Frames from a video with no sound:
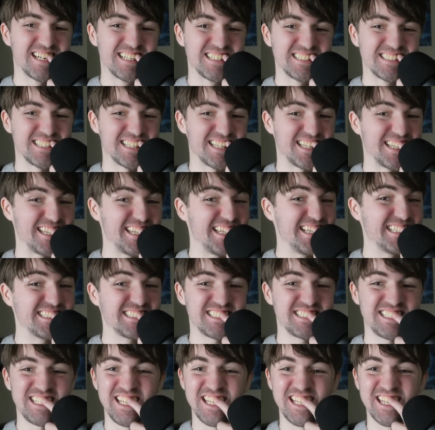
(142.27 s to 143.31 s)
to these
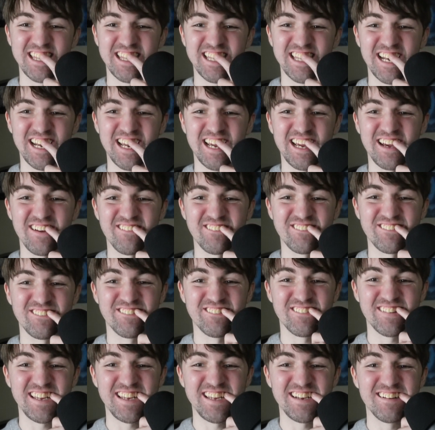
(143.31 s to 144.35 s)
teeth that I have over
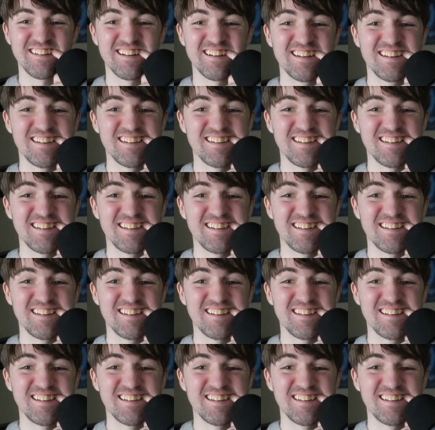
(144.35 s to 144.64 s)
here.